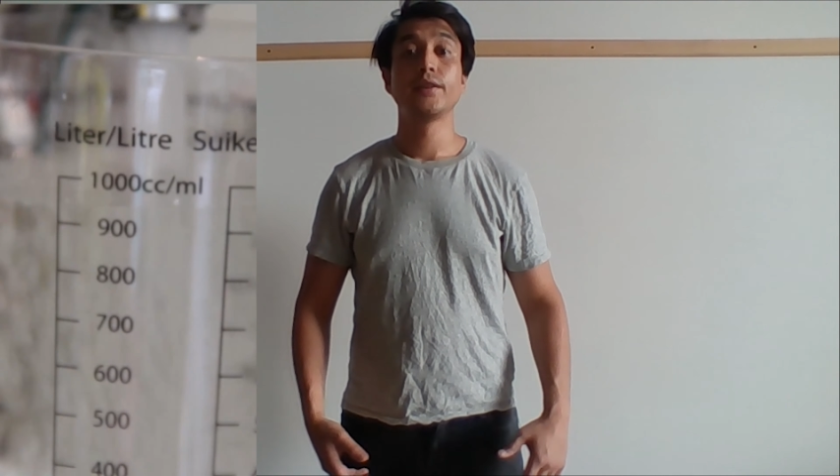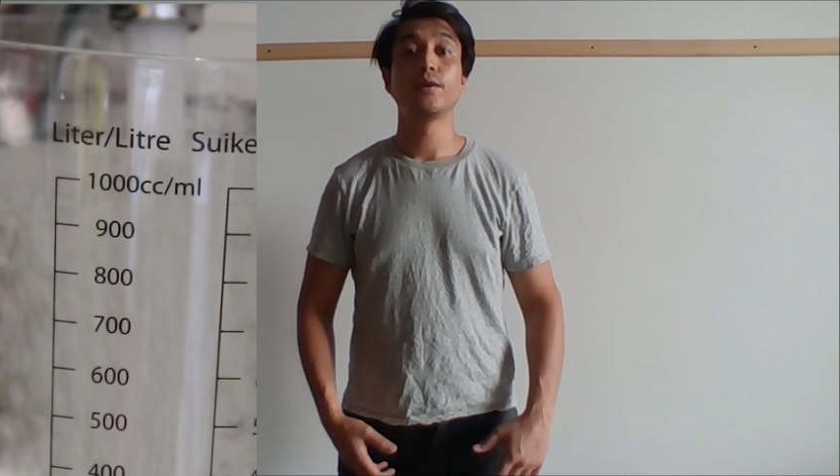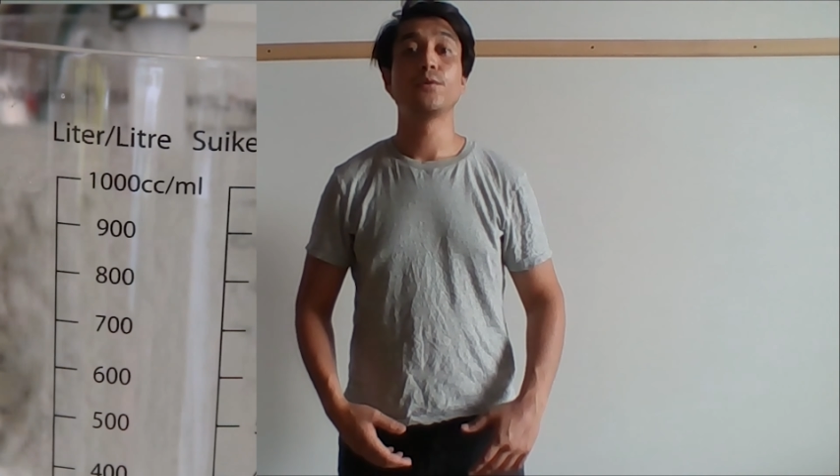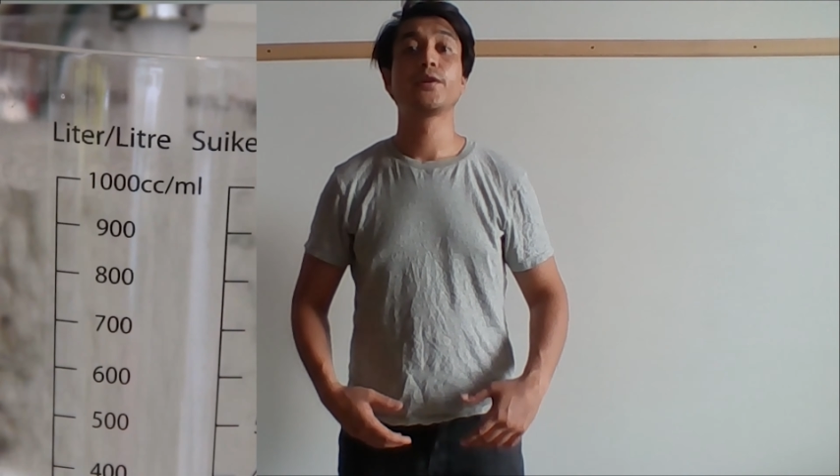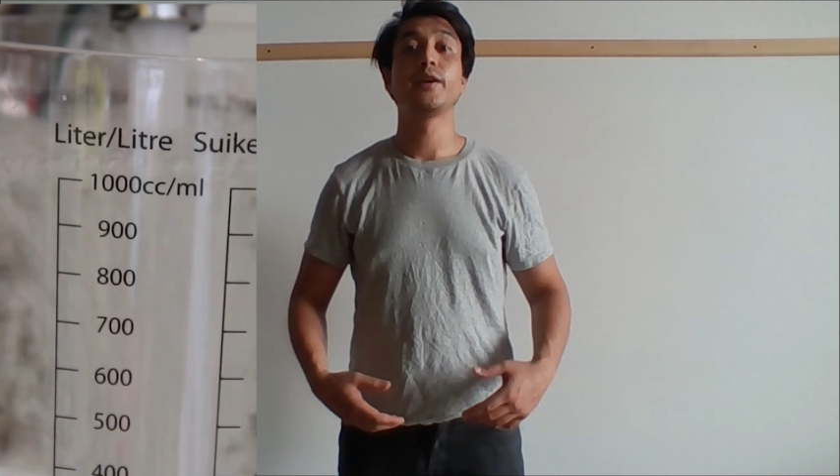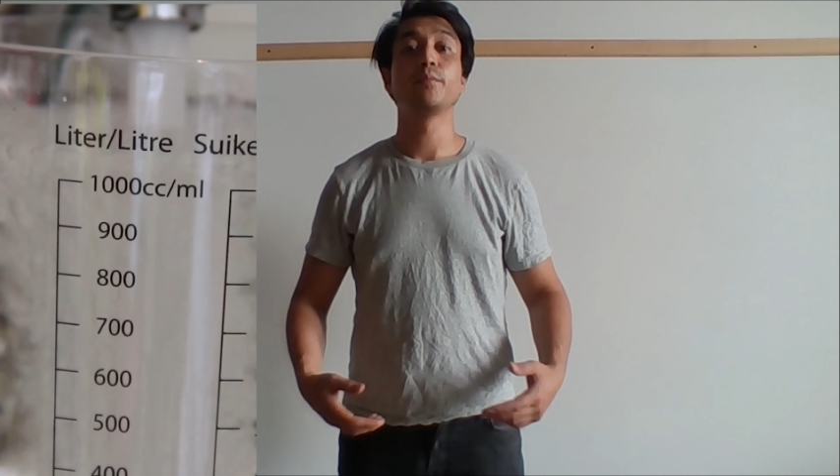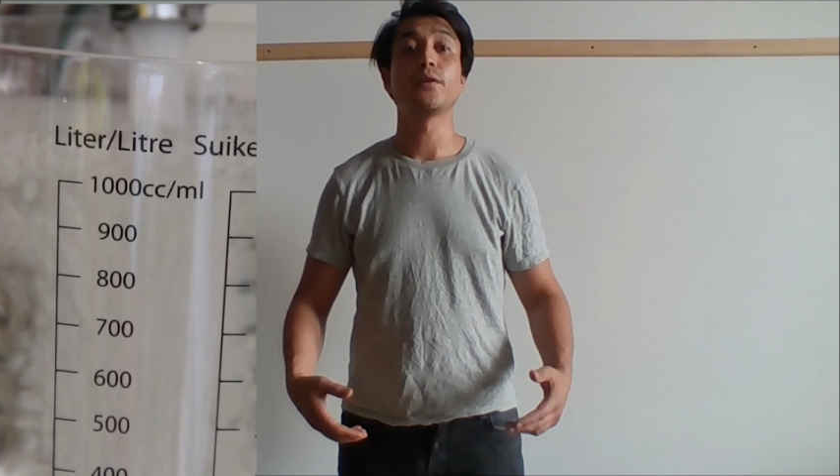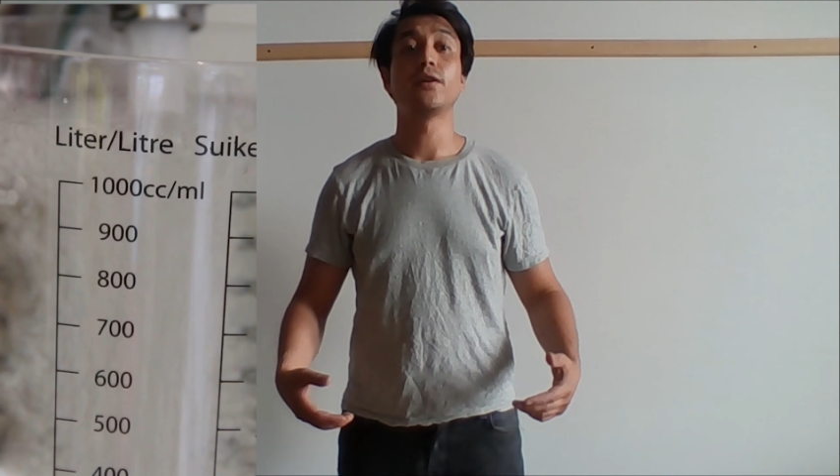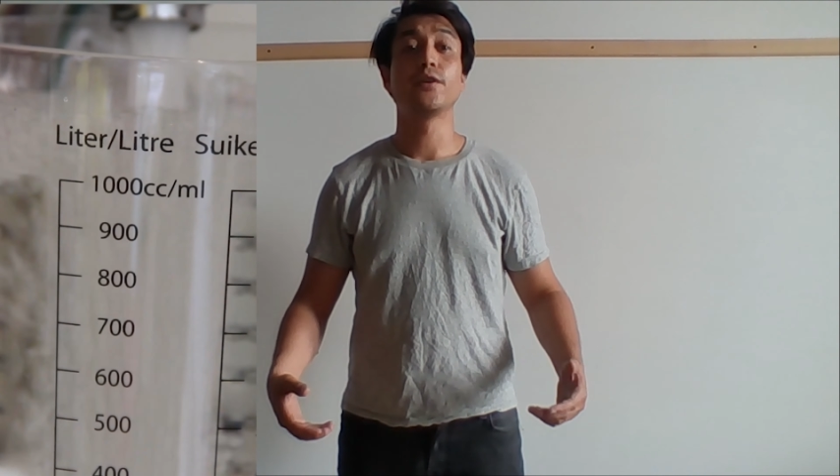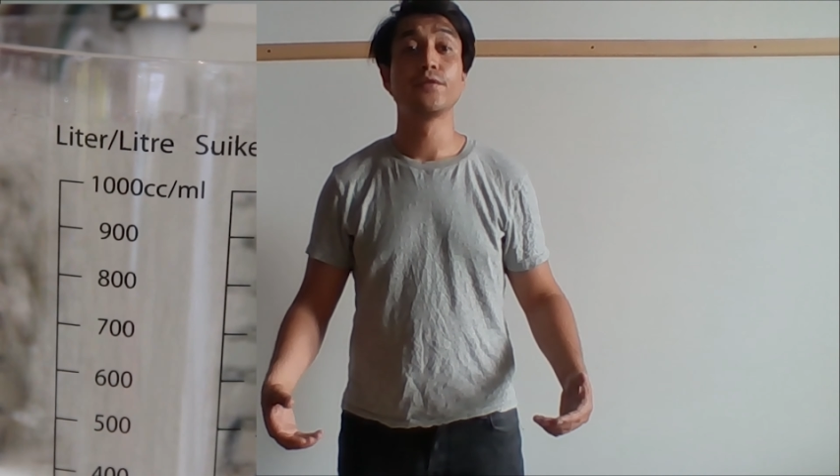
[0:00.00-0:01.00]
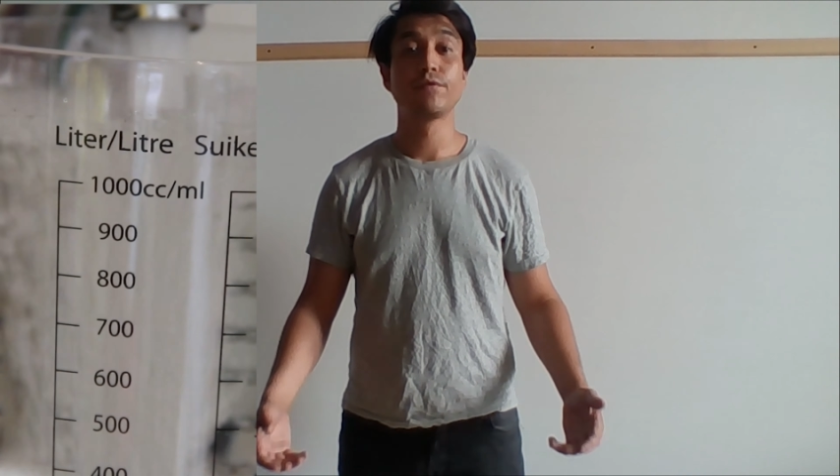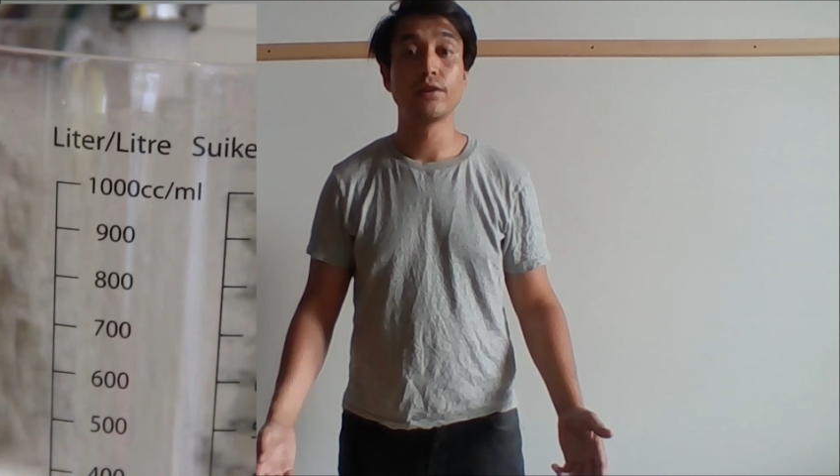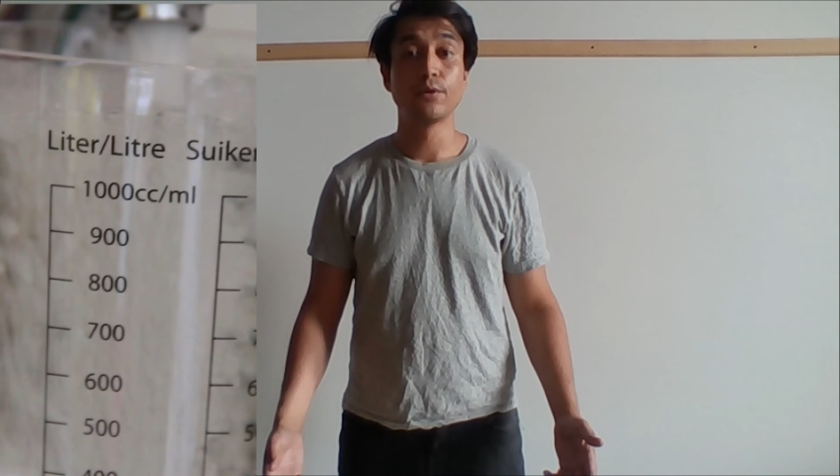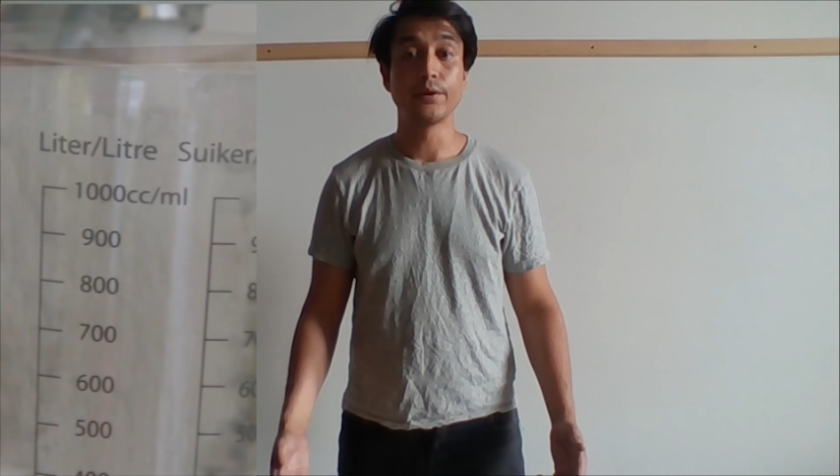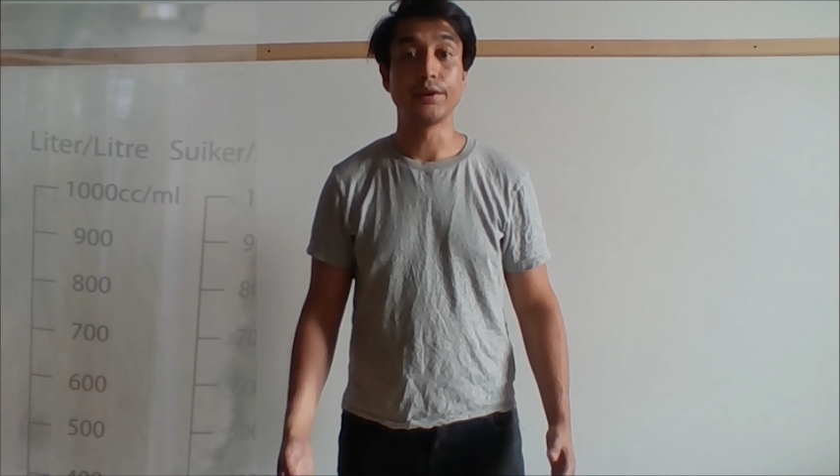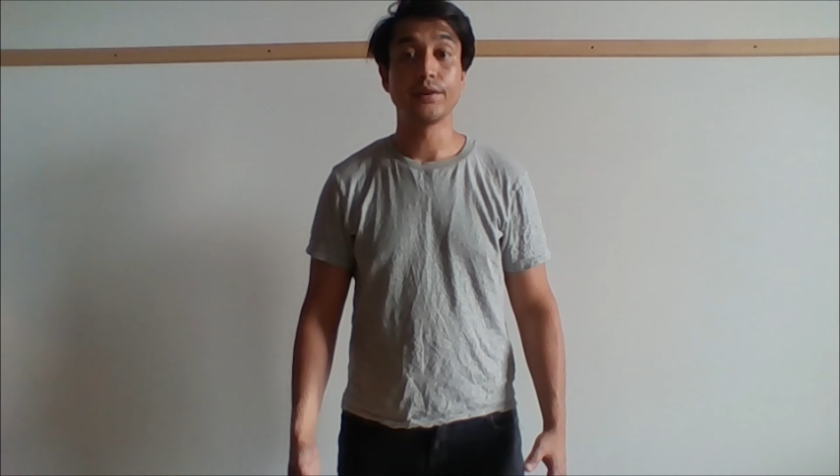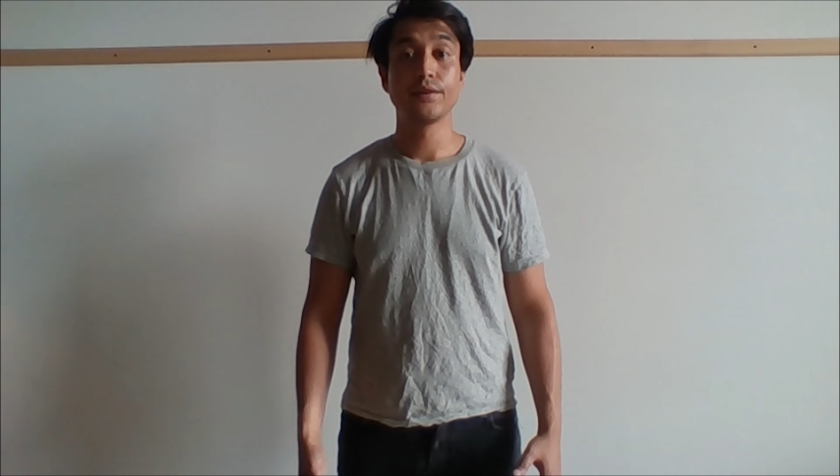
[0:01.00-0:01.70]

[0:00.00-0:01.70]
that will keep on flowing.